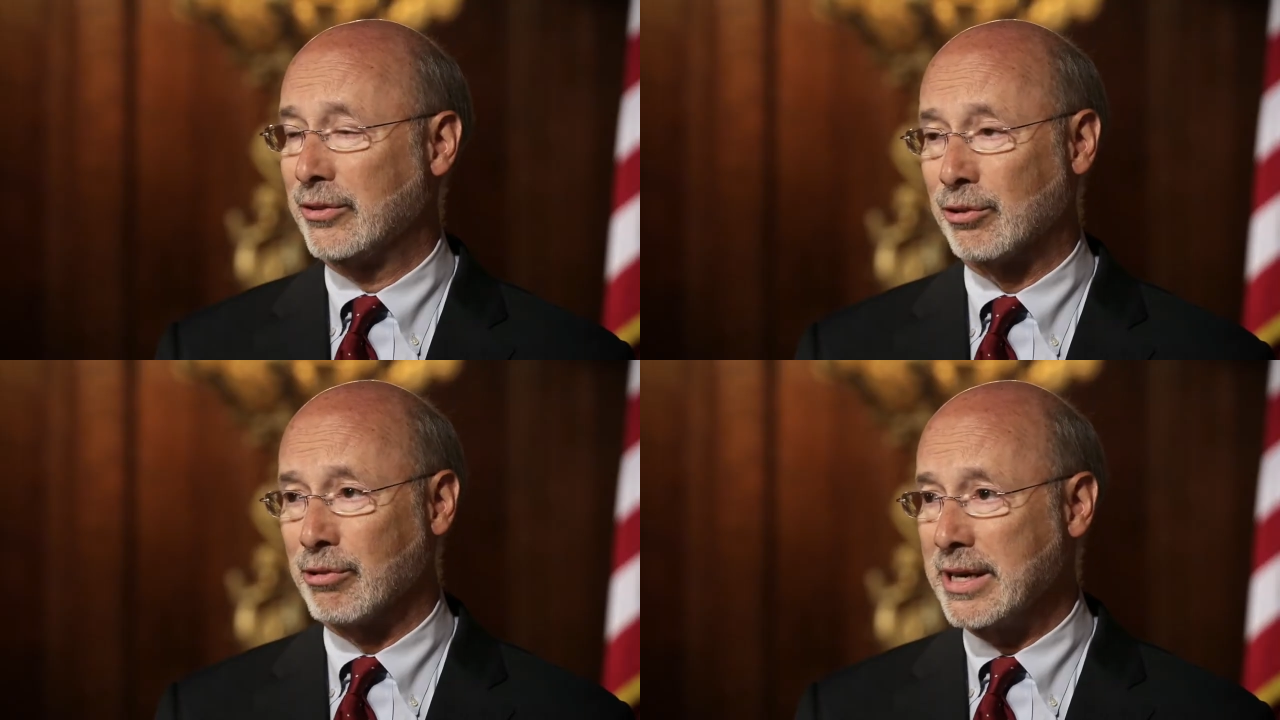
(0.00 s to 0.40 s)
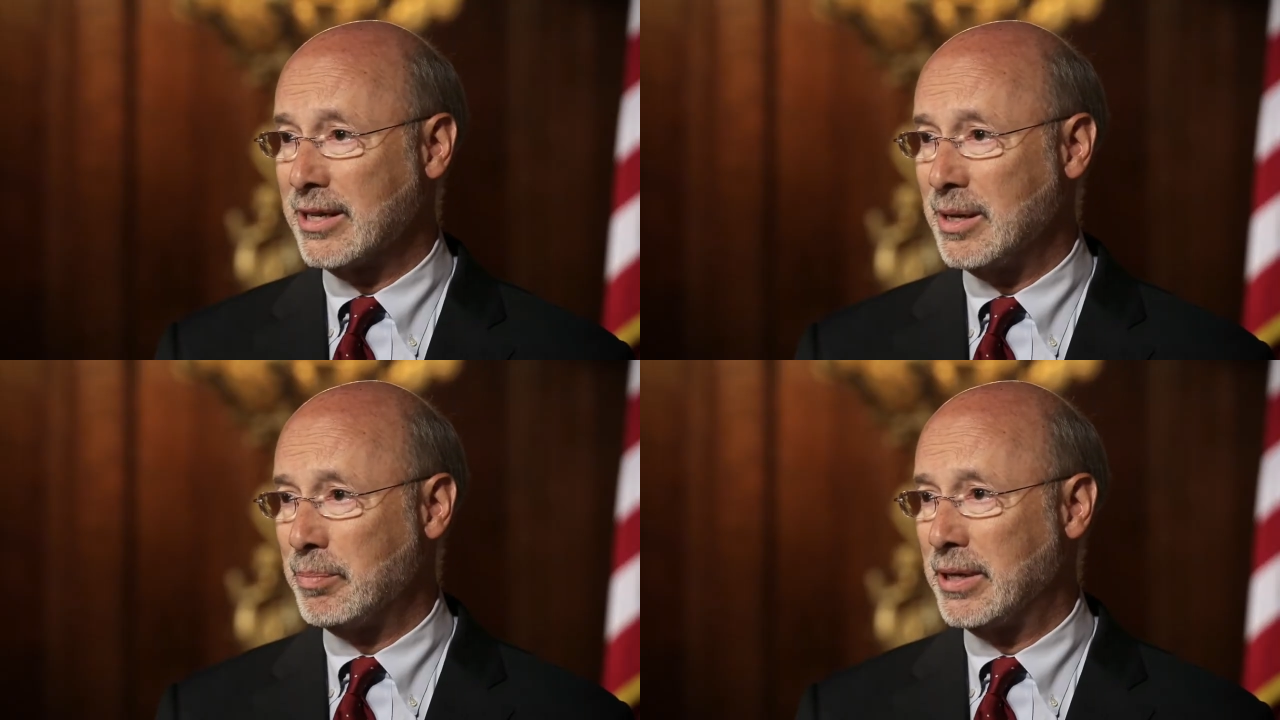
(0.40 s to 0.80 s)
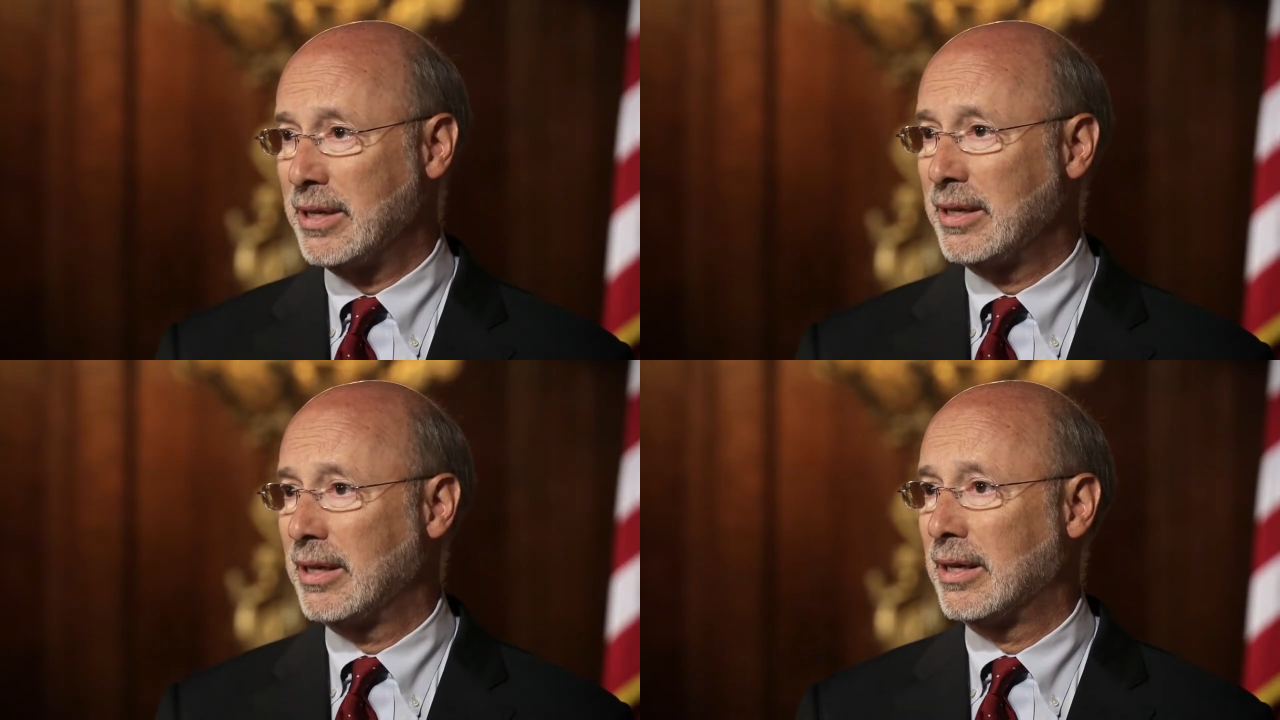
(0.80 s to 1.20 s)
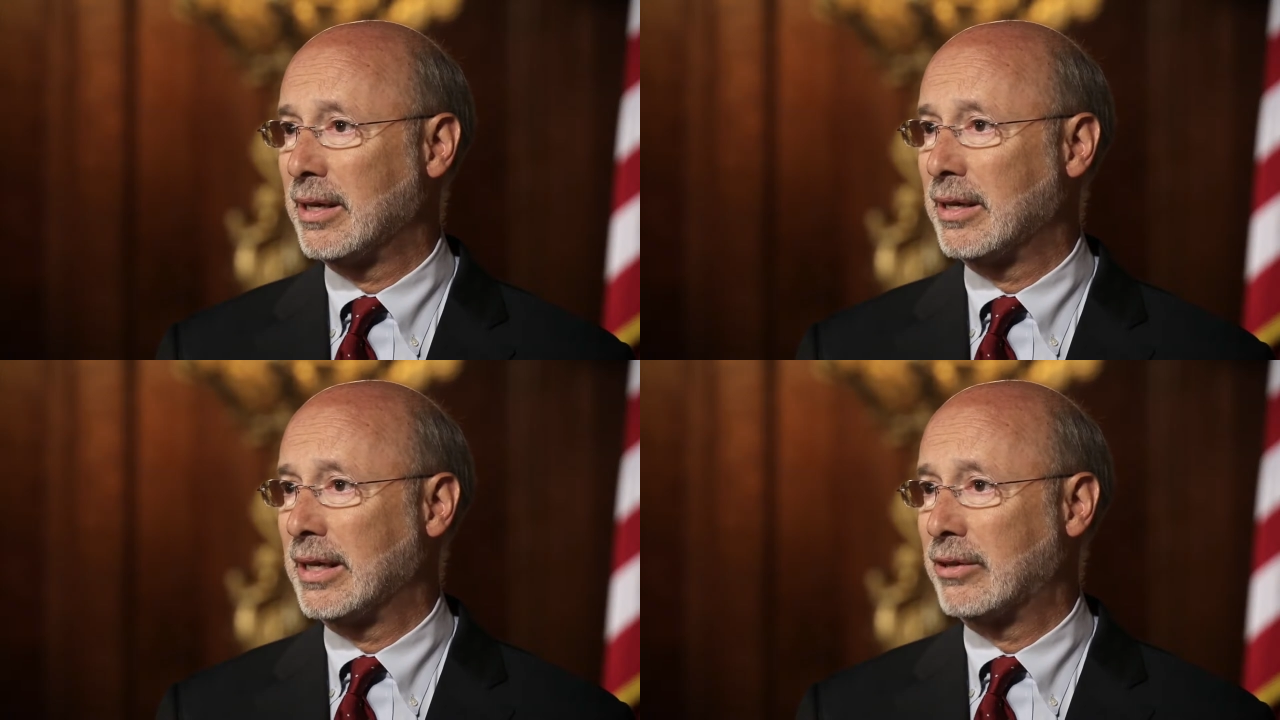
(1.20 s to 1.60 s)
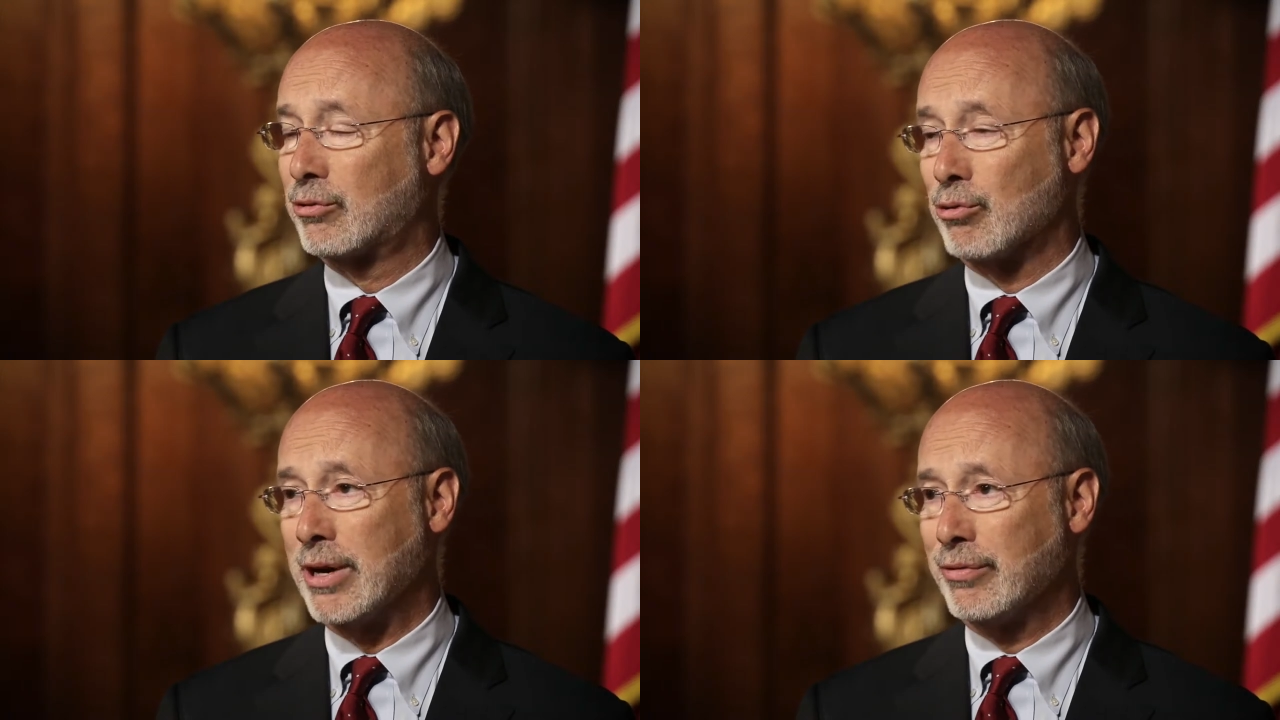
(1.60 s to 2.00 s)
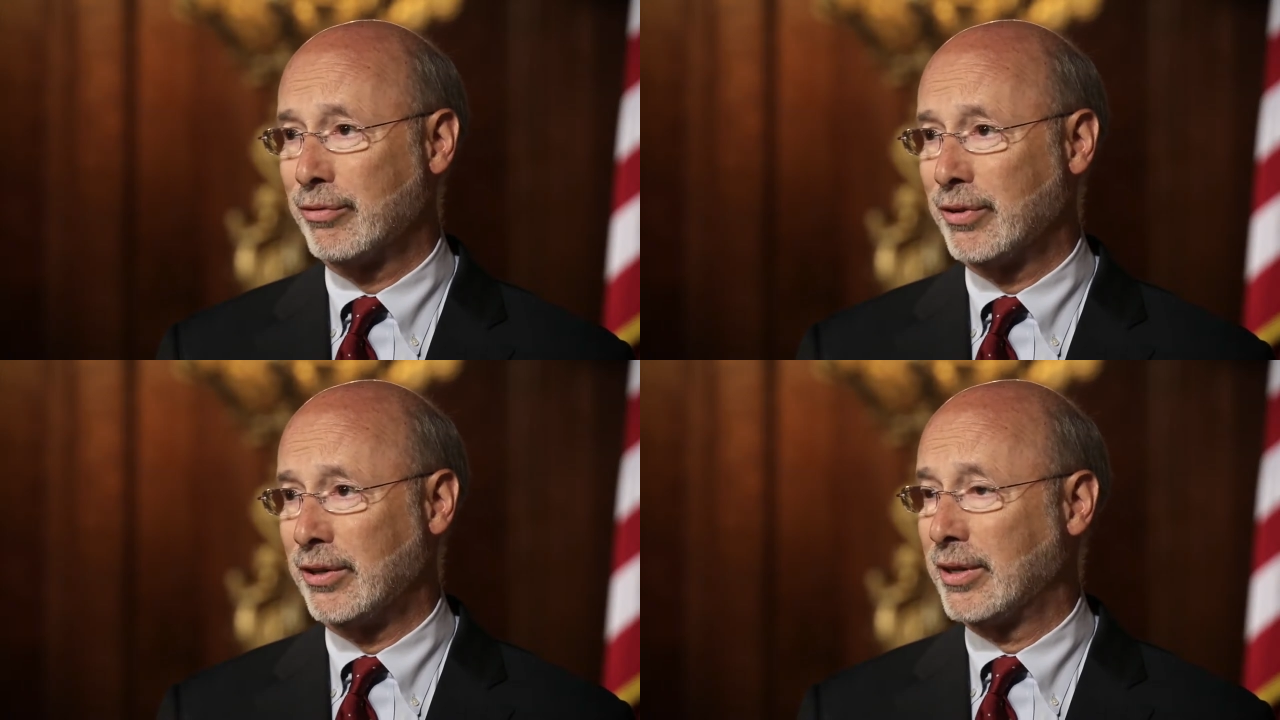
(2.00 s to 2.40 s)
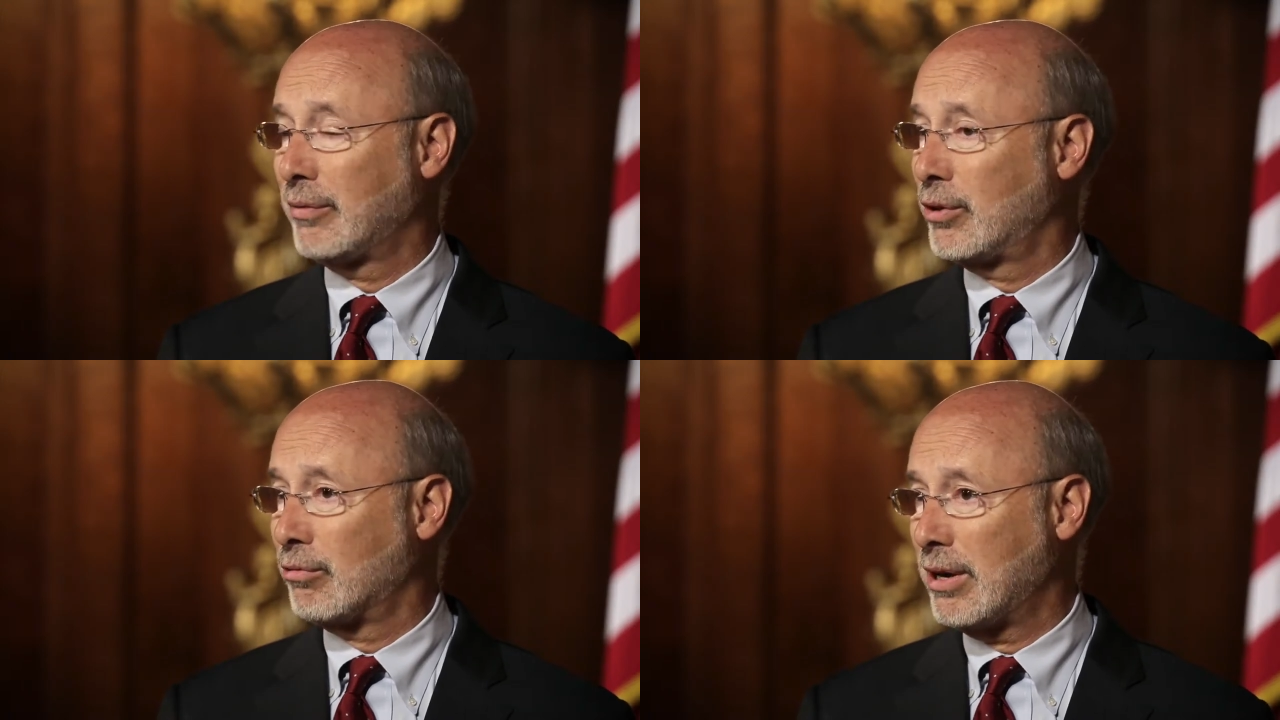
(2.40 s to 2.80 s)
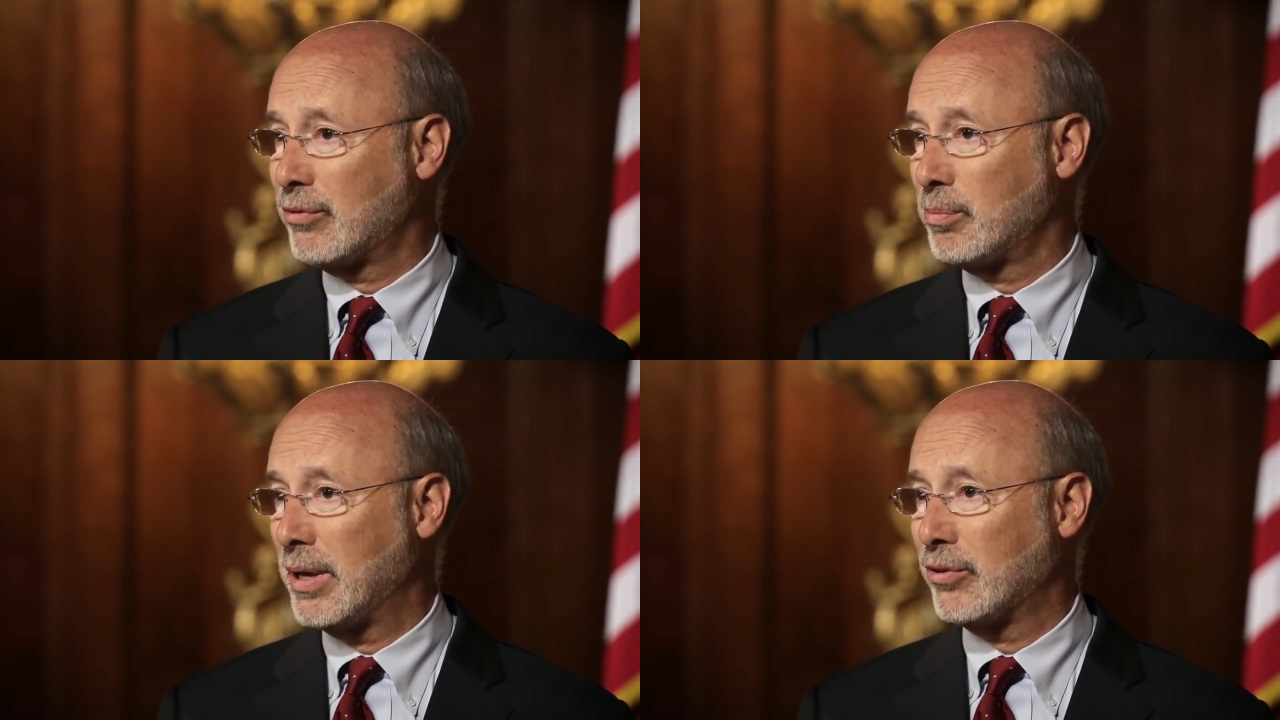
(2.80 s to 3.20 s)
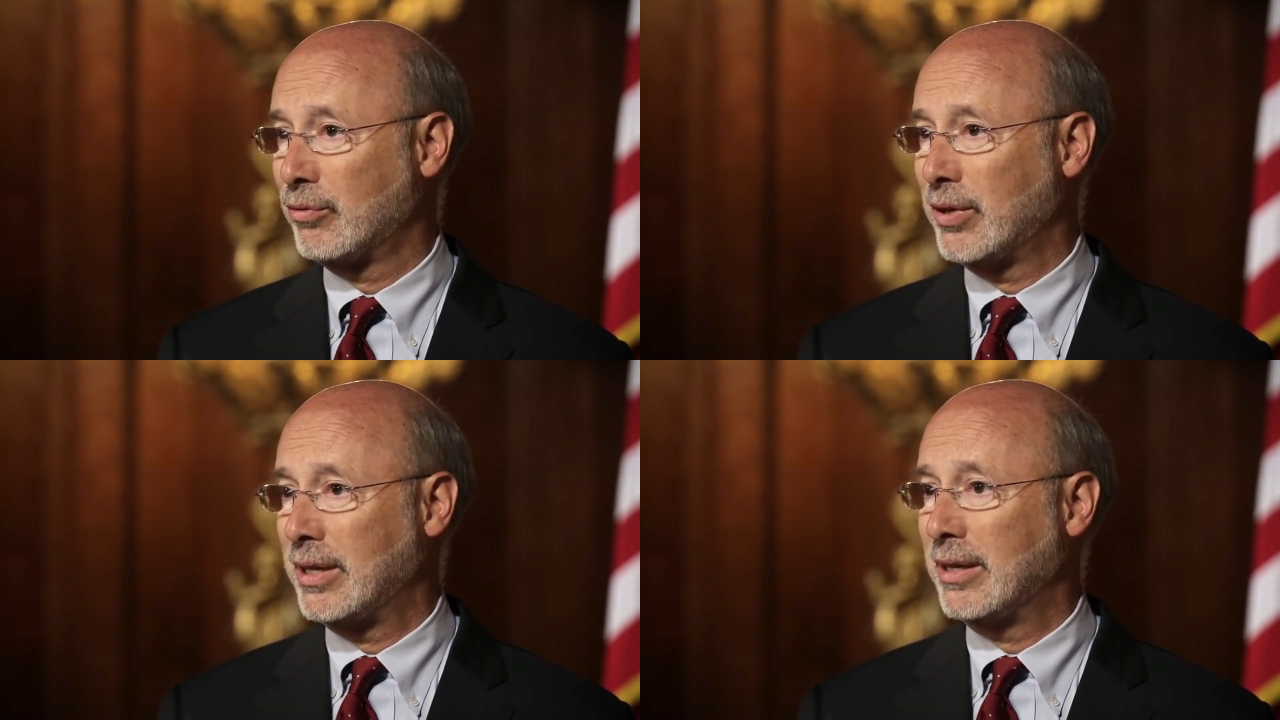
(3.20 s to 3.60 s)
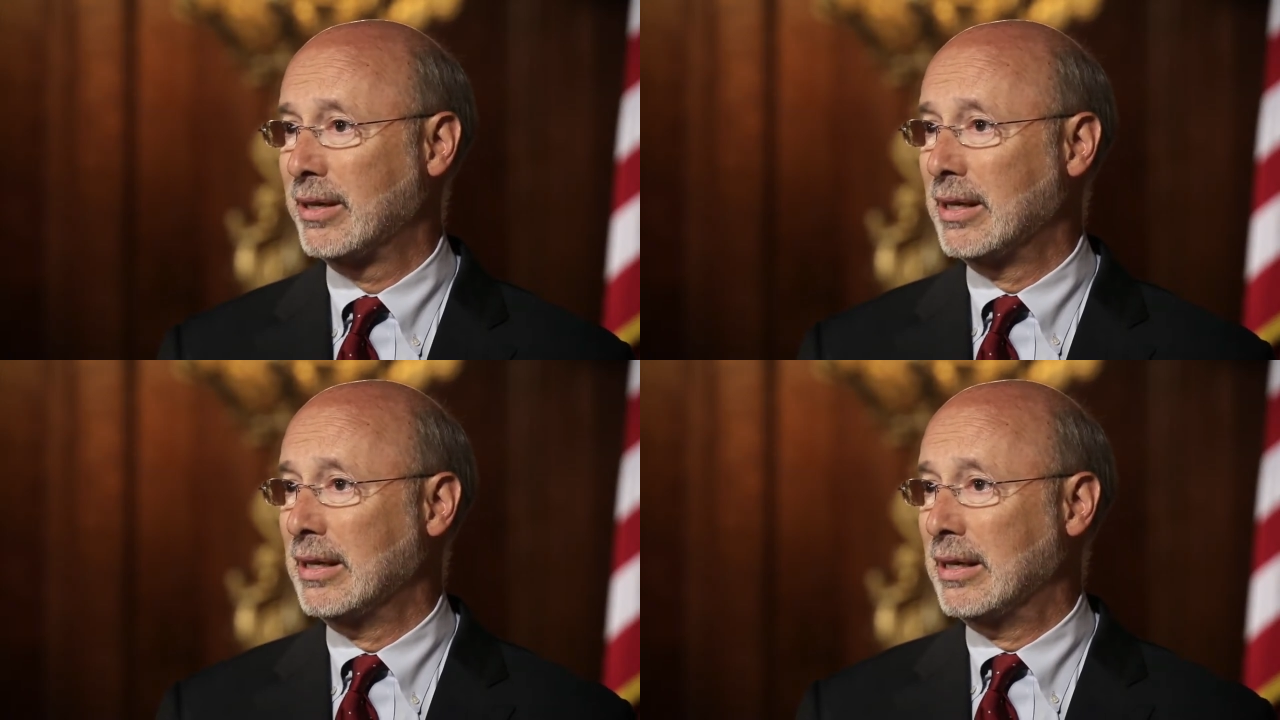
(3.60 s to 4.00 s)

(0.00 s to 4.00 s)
It's a great company. It's great for Philadelphia, great for Pennsylvania,